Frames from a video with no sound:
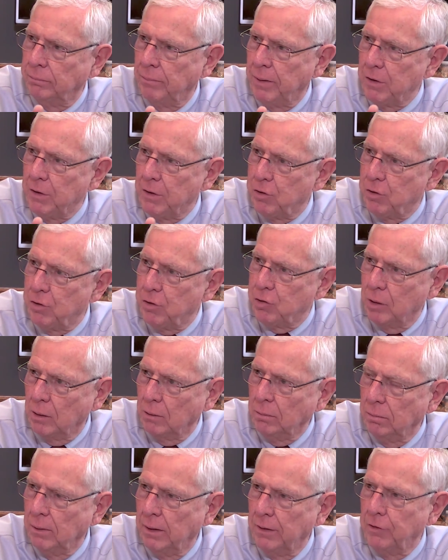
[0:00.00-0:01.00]
this year
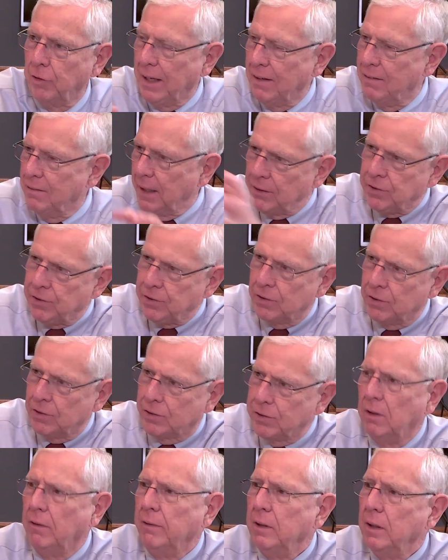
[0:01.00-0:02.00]
and are not
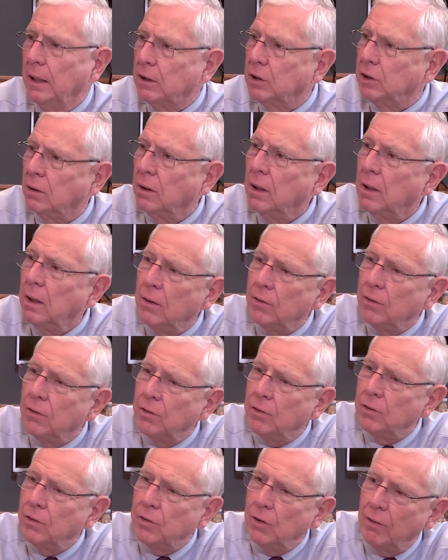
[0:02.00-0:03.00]
necessary next year.
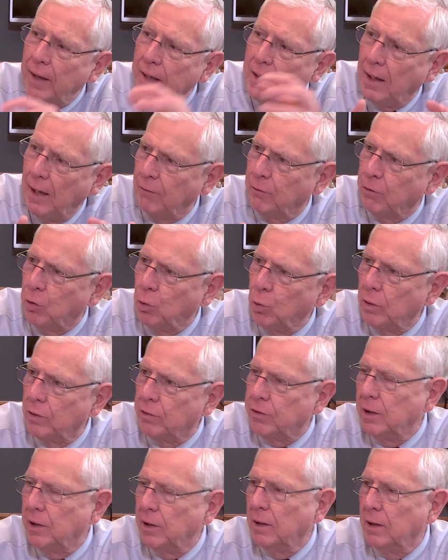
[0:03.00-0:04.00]
So they count
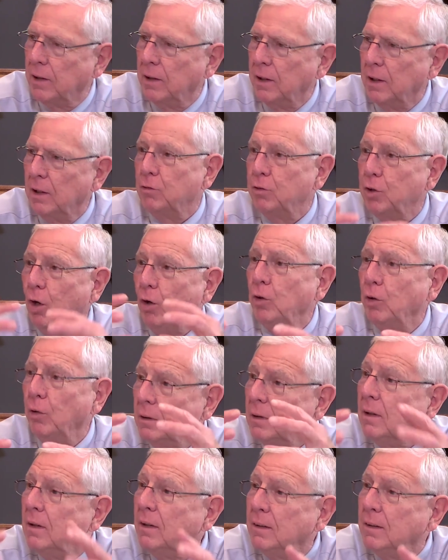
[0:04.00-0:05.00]
towards the
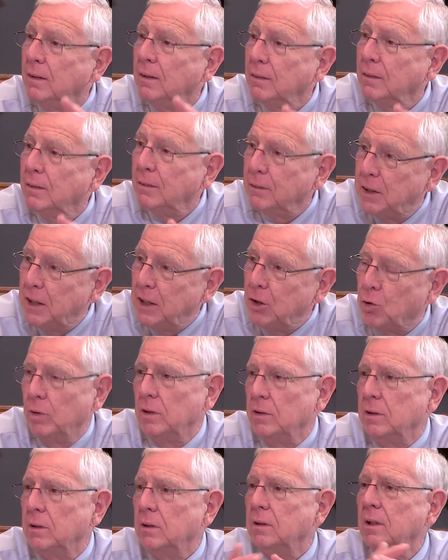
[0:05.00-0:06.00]
total
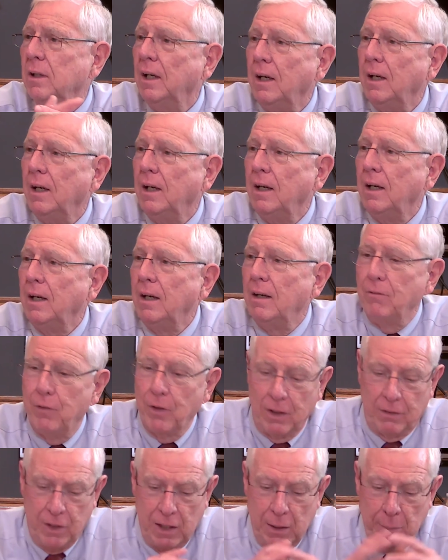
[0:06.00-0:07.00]
decreases. For
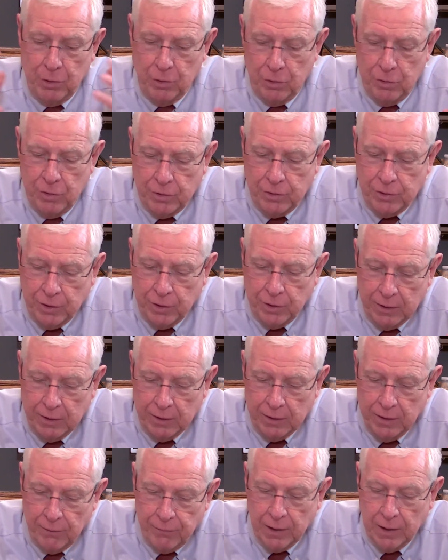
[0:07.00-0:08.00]
example, there's a
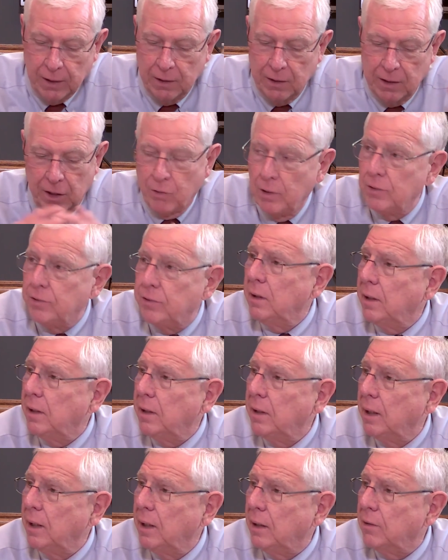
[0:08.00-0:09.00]
significant decrease in
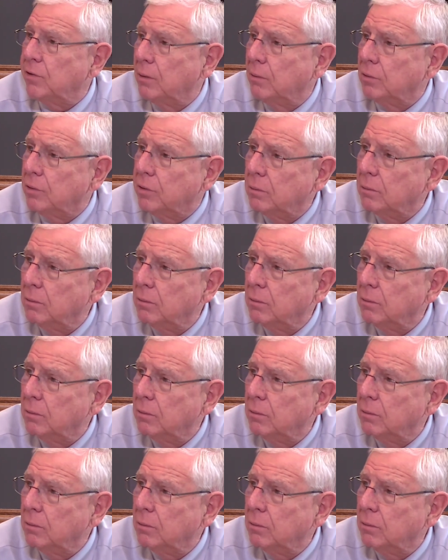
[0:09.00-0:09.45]
debt service.